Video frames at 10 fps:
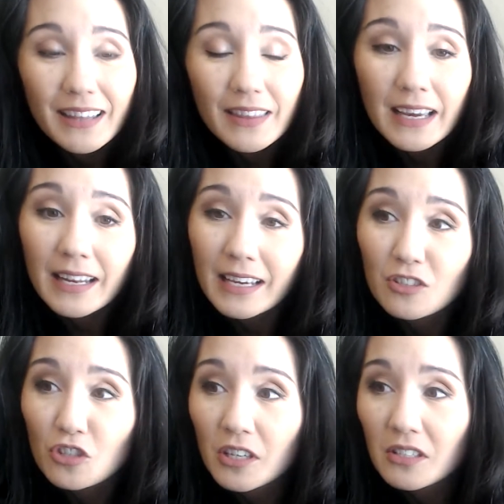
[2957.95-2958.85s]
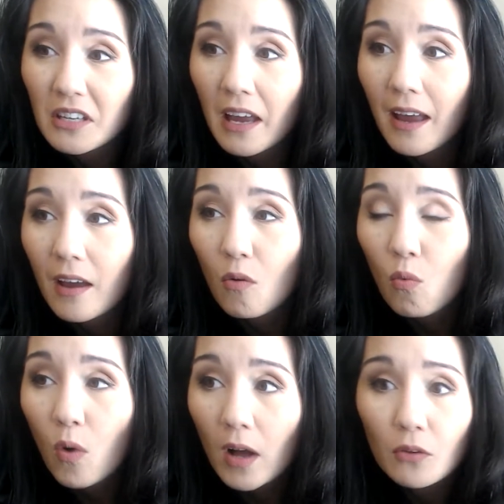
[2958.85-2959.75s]
it is just a
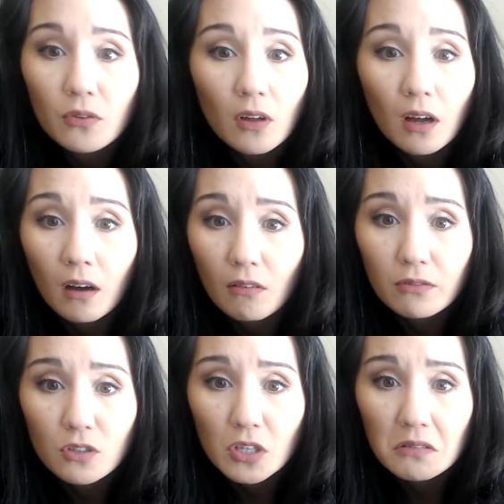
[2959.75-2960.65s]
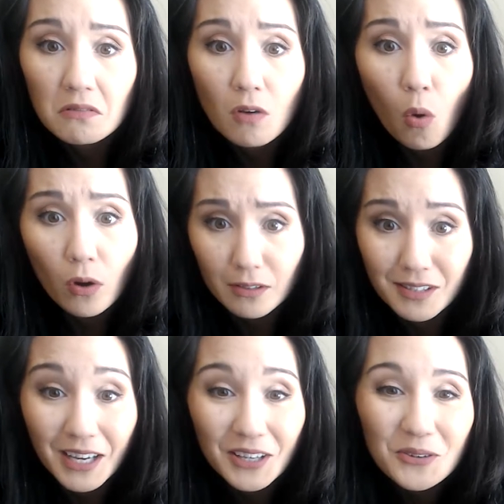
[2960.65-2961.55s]
wealth of just chords
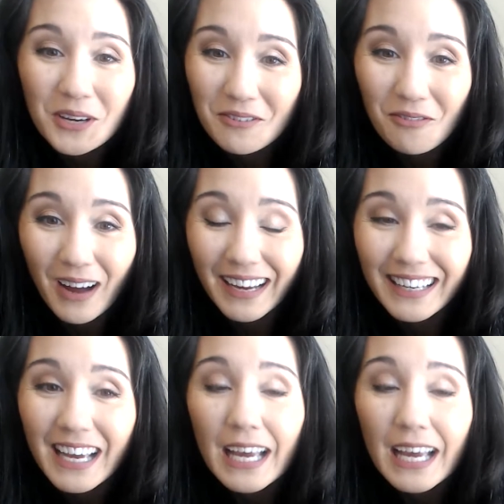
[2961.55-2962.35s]
that you can find.